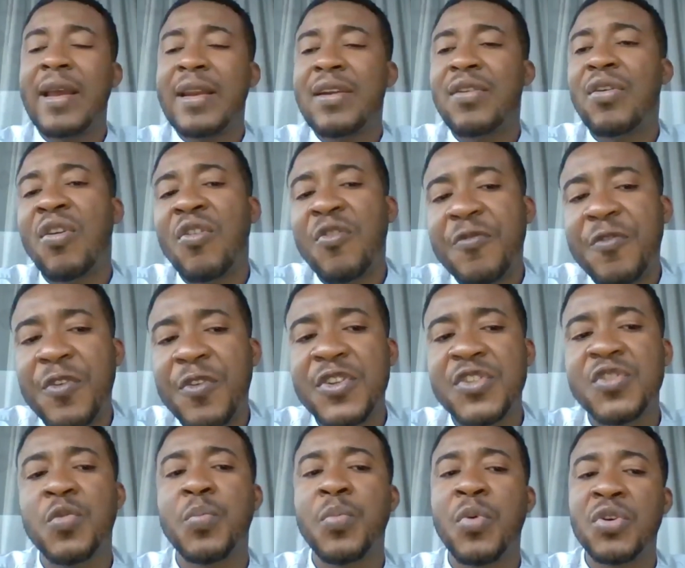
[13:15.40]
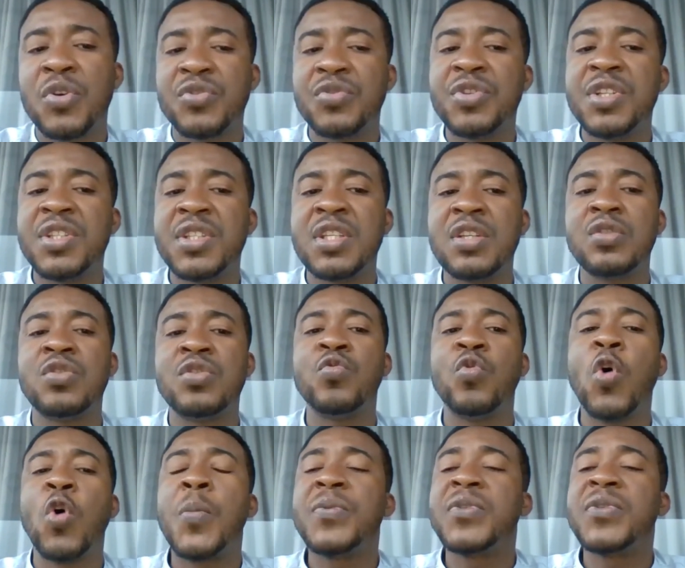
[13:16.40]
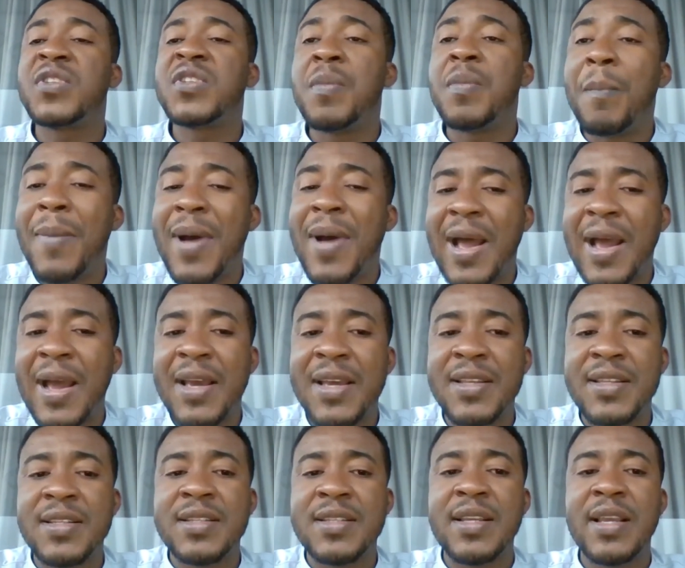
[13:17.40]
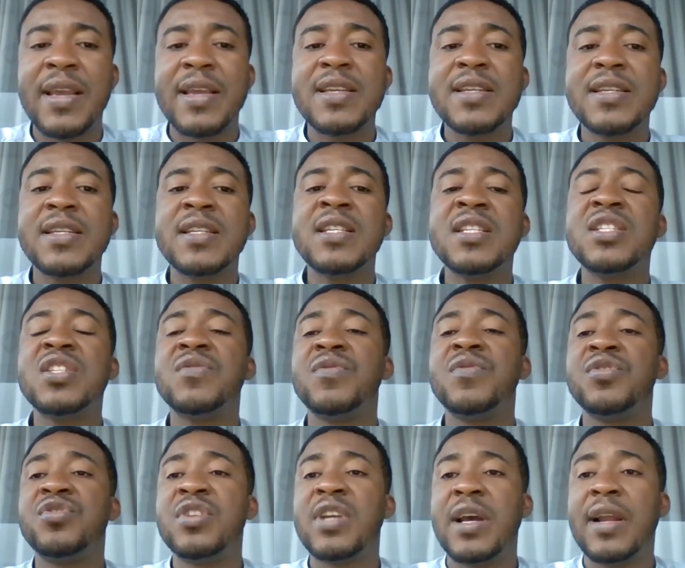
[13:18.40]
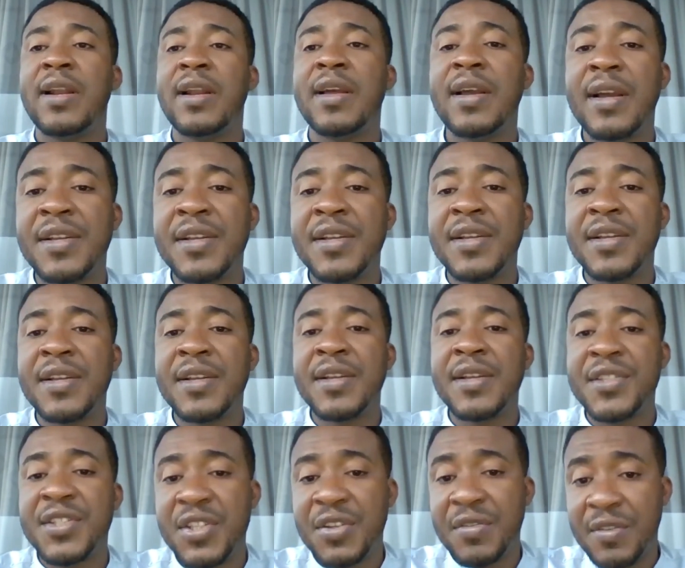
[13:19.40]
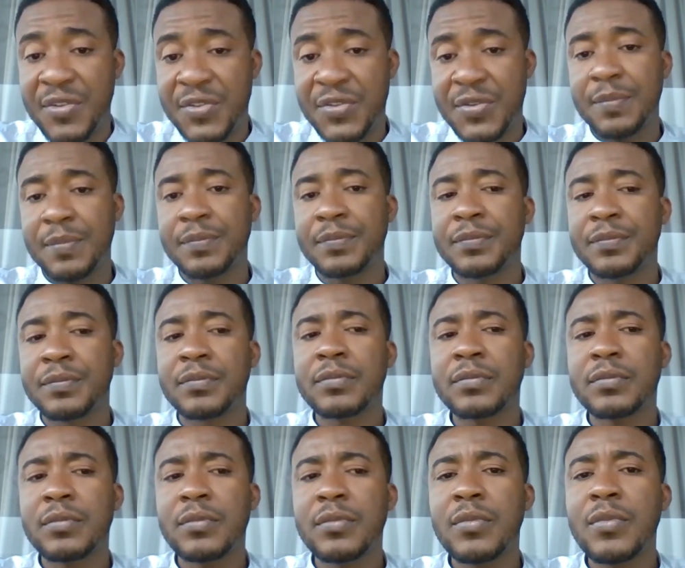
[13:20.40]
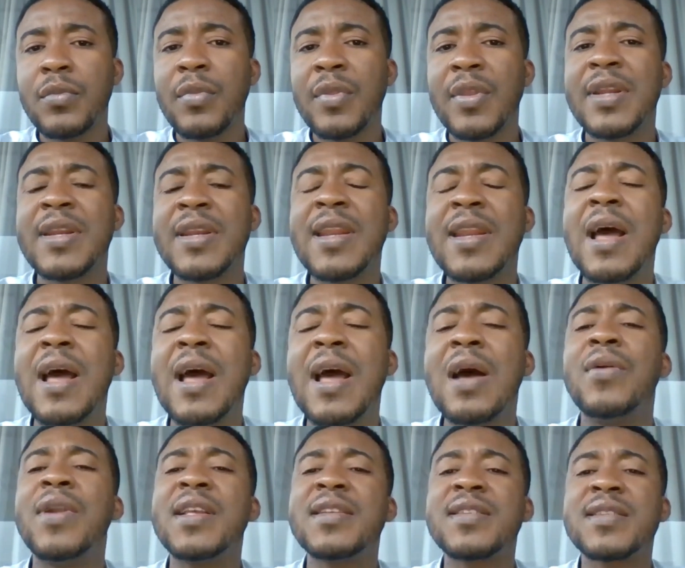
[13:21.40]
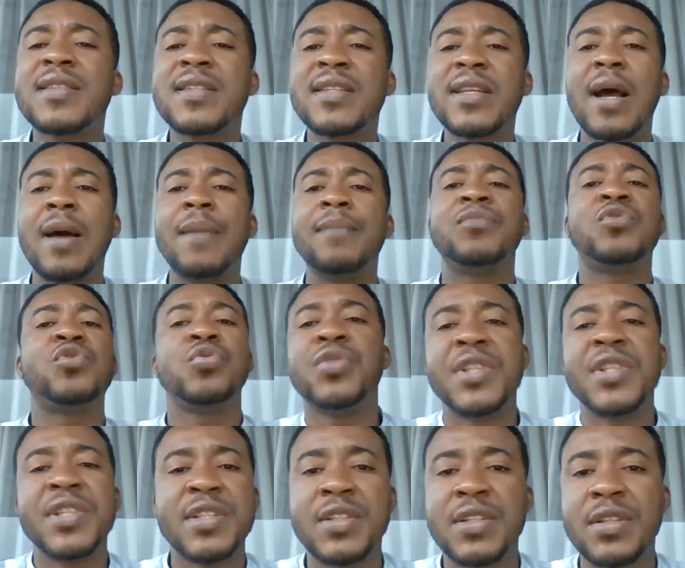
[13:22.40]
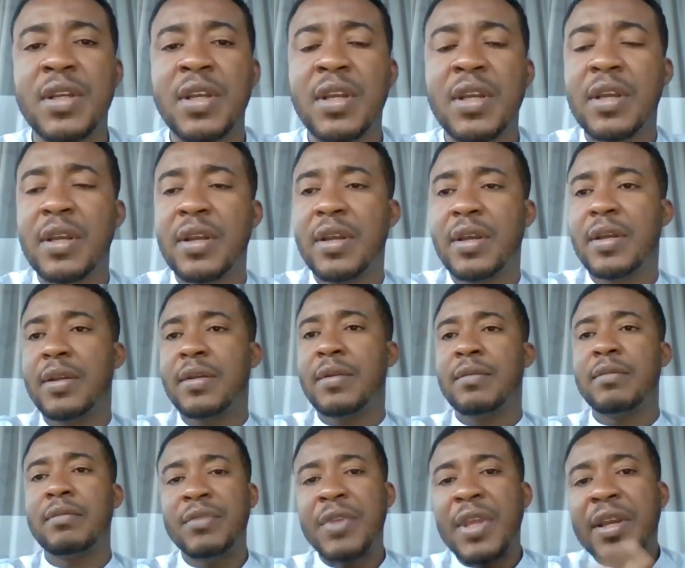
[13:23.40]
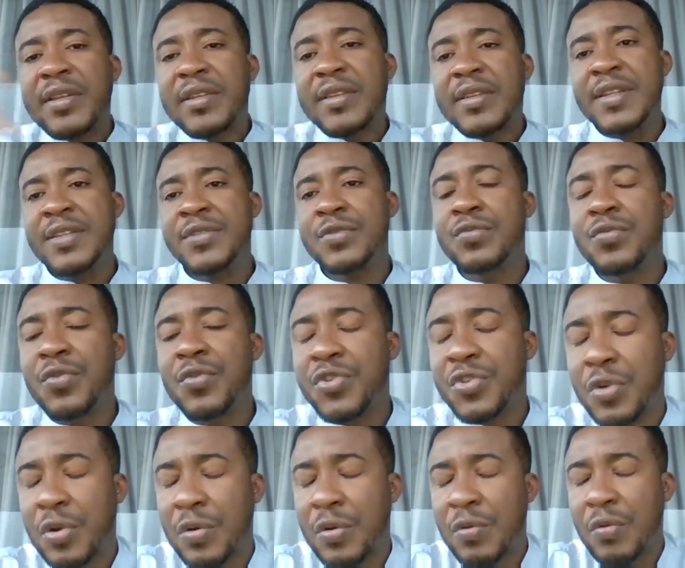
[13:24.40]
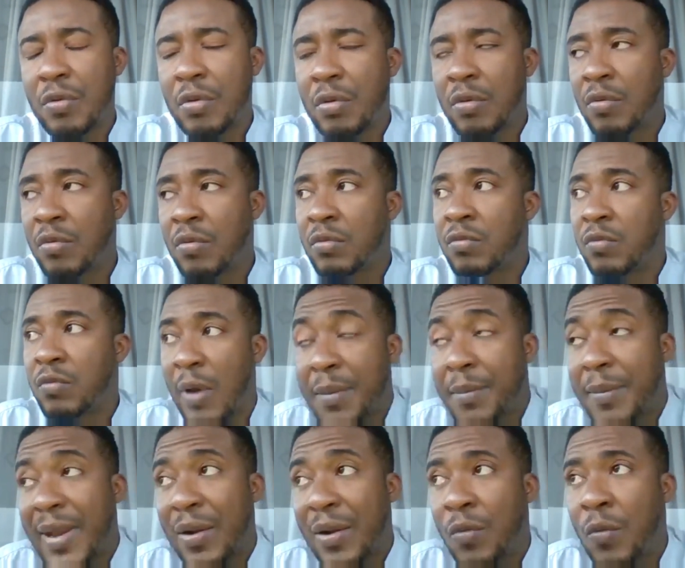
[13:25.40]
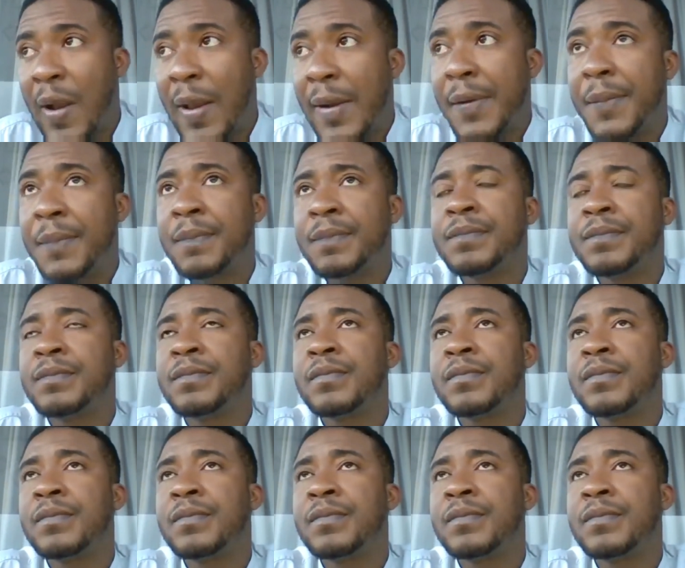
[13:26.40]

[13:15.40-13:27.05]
and offers opportunity to optimize individual endeavors. Now let's come to this, take this notion one by one.